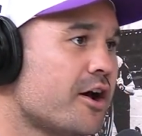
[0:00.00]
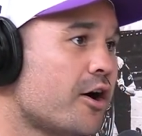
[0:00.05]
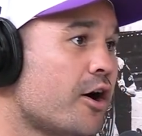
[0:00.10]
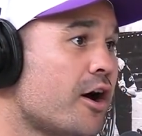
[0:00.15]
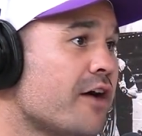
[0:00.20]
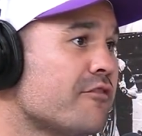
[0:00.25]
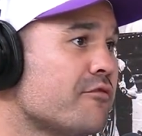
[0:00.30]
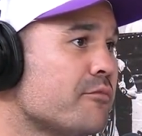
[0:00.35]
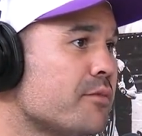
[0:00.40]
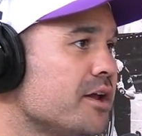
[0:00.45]
I
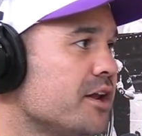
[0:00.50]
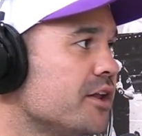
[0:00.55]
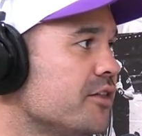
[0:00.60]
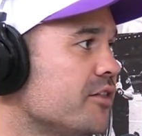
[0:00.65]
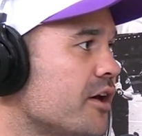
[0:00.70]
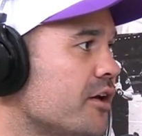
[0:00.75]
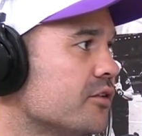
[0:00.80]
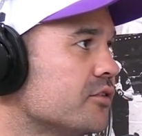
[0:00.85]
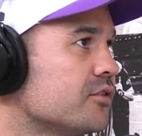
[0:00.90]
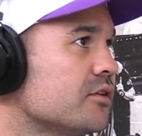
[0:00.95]
haven't been in
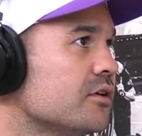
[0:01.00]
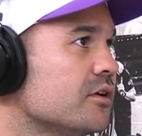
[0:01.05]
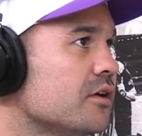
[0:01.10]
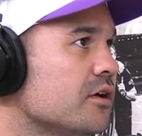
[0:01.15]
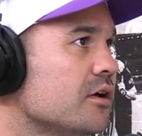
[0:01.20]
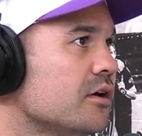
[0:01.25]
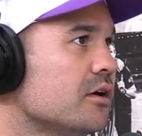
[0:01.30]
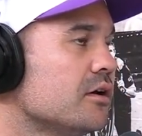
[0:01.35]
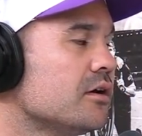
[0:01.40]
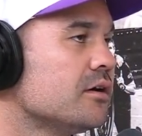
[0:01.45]
those
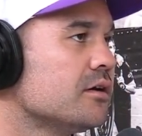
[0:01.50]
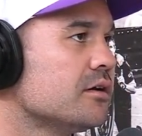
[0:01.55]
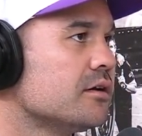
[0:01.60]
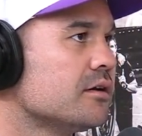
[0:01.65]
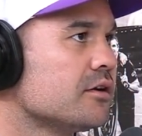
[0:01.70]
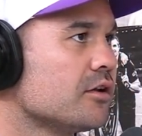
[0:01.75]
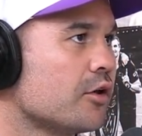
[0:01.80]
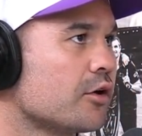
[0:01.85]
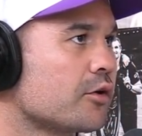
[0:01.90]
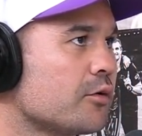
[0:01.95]

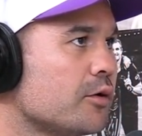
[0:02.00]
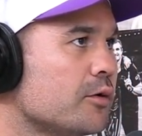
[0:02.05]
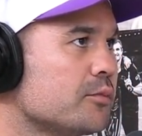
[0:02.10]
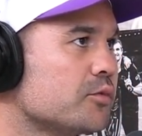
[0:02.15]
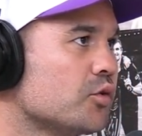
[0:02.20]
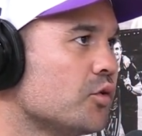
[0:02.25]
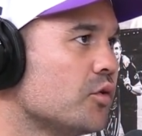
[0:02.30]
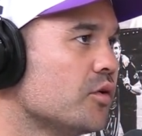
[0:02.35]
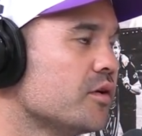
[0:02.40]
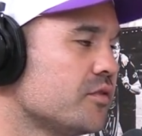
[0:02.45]
locker rooms,
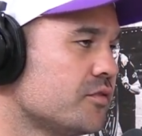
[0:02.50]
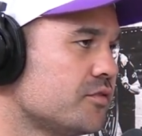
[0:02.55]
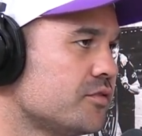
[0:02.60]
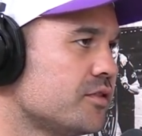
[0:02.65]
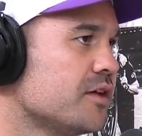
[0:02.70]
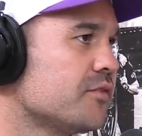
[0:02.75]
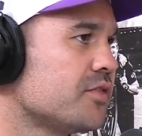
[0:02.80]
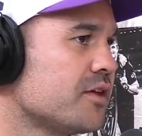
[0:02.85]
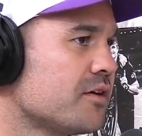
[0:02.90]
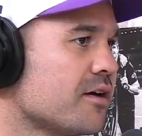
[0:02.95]
or
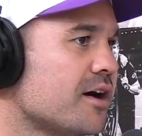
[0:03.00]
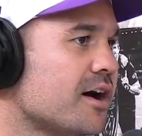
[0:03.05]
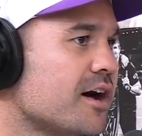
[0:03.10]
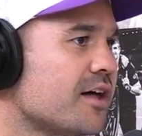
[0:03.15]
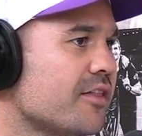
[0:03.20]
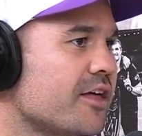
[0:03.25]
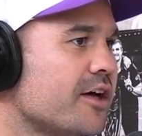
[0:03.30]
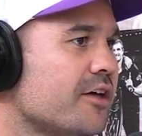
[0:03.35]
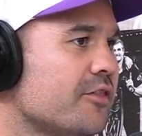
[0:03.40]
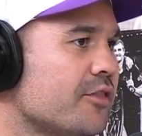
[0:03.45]
if there
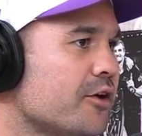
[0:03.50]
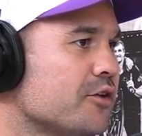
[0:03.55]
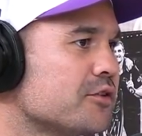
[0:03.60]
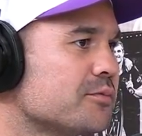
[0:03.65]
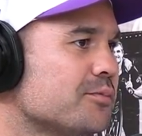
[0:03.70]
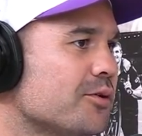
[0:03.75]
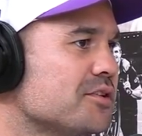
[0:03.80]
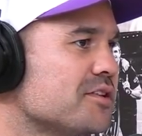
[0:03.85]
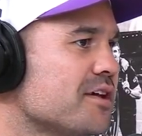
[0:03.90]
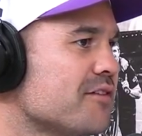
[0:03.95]
are, those
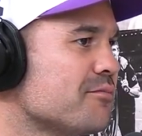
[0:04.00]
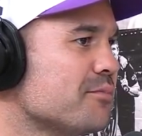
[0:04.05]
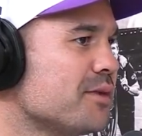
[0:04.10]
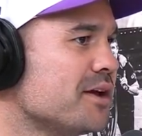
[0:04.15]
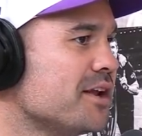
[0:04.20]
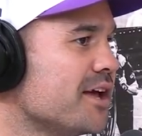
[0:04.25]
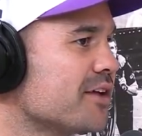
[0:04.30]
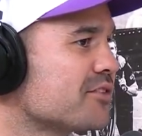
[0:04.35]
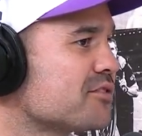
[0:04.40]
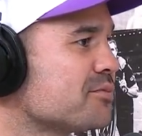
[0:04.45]
boys haven't been
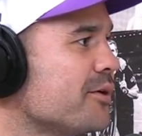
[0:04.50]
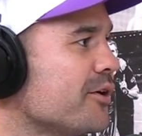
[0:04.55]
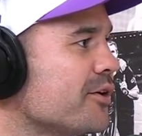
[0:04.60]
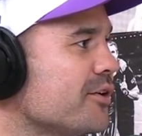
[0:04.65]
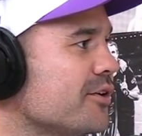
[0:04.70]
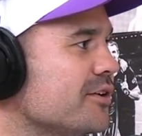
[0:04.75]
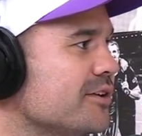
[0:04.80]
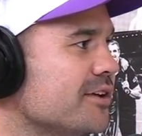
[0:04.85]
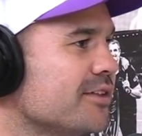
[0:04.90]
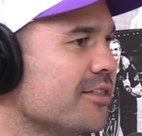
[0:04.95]

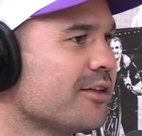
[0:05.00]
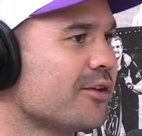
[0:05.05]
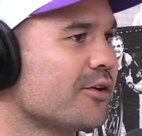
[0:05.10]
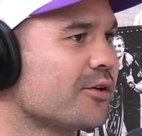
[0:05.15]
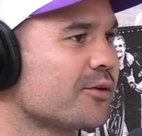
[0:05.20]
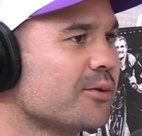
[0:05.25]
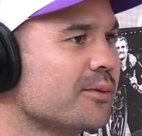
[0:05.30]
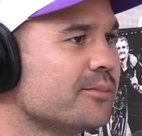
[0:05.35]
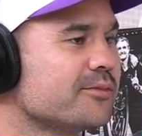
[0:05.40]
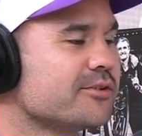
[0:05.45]
outspoken in the
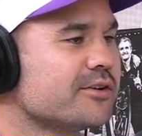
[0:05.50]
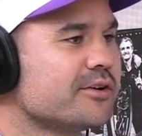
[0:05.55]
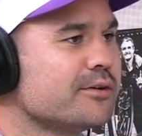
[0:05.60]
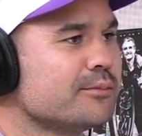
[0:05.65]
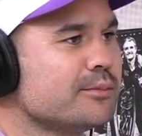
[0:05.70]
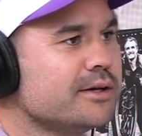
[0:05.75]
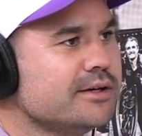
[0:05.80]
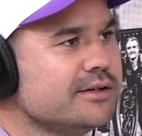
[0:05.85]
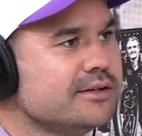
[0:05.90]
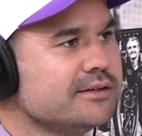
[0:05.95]
locker rooms that I've been in.